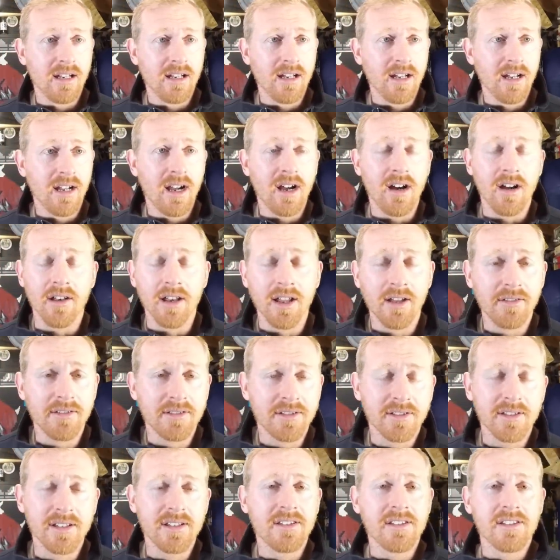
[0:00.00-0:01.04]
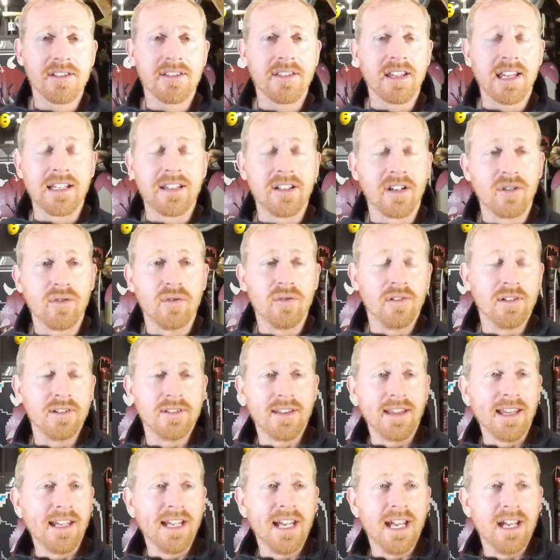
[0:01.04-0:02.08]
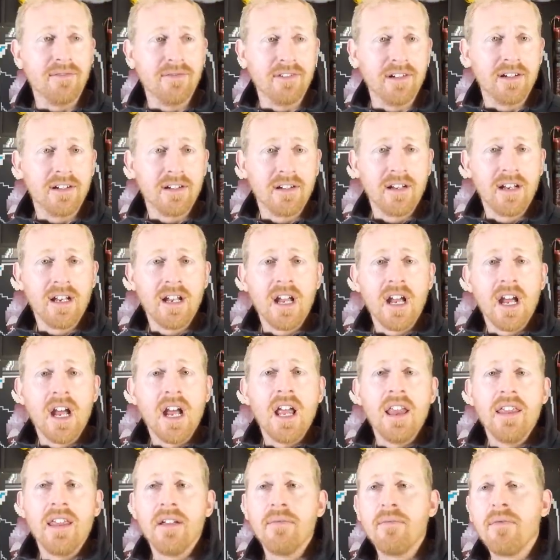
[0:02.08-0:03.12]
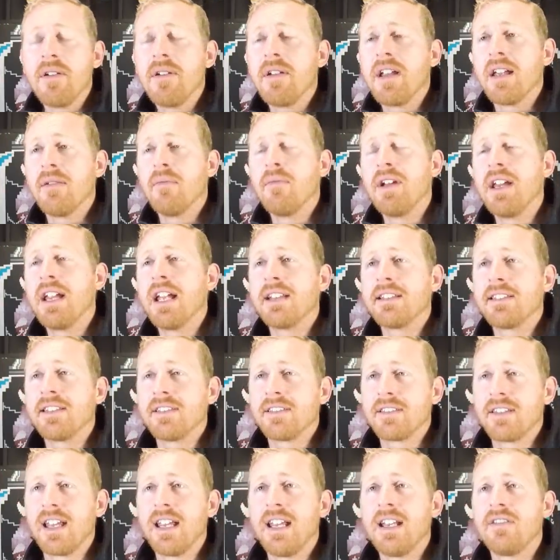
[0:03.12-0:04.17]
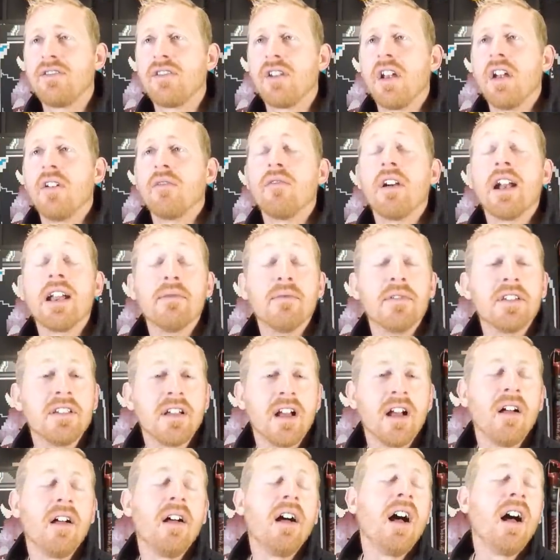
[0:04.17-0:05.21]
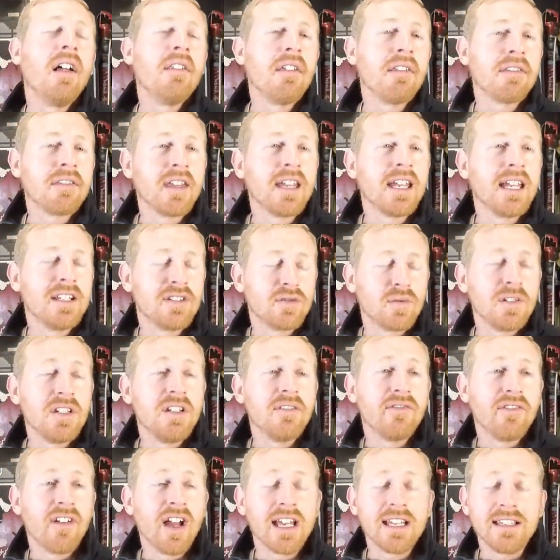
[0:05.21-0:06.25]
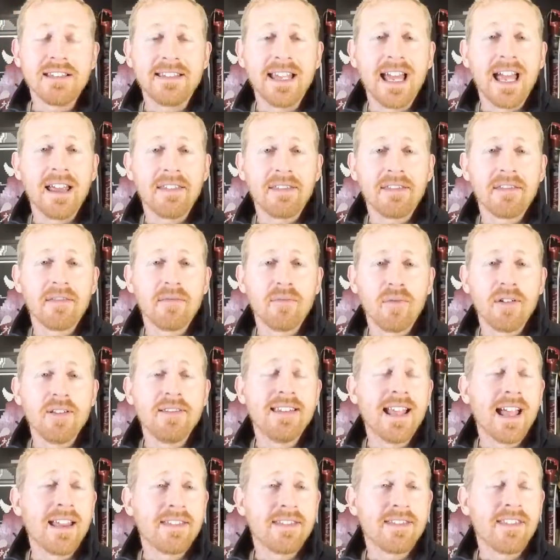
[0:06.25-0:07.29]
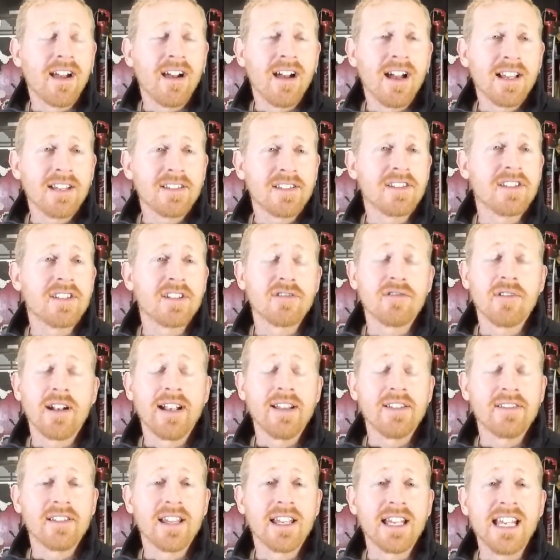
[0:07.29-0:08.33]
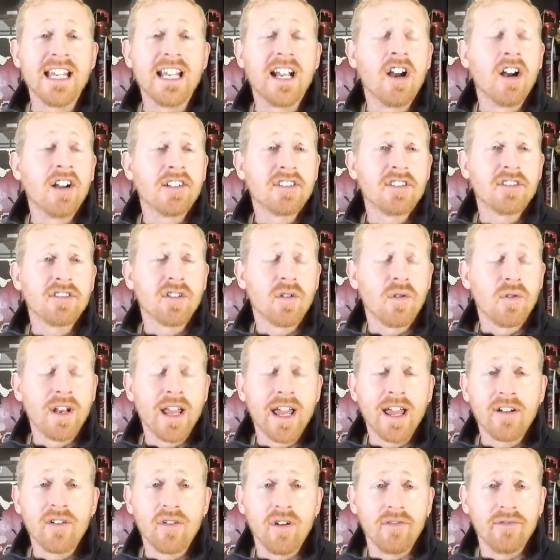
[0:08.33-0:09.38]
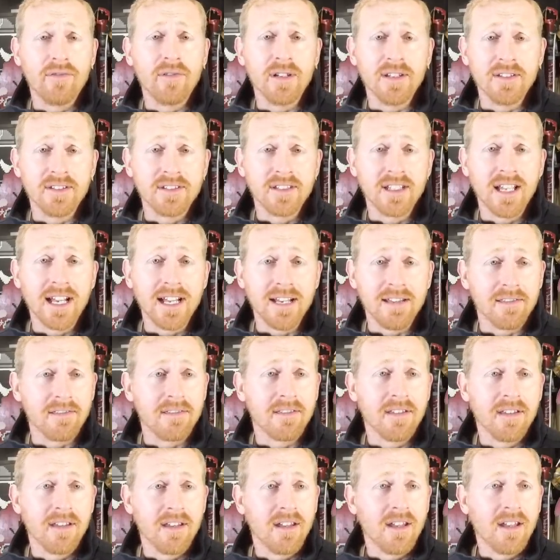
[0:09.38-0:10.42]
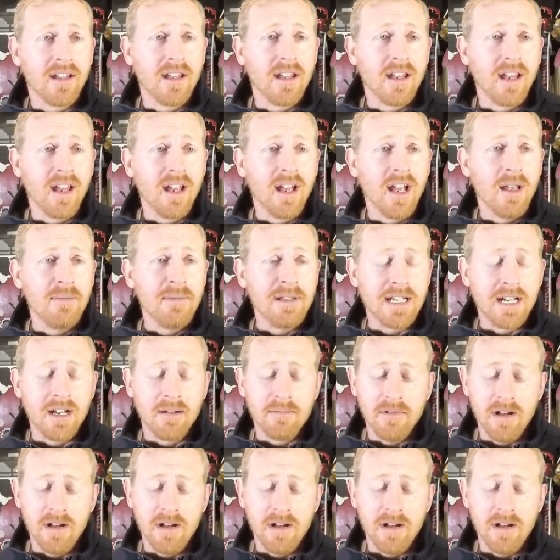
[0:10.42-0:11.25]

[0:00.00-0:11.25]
Oh, no, it's just like the coolest thing ever. Then we get to stage, right, when other thing is when you fight death, when death dies, it's the greatest thing. He cuts his own head off with his scythe. I mean, come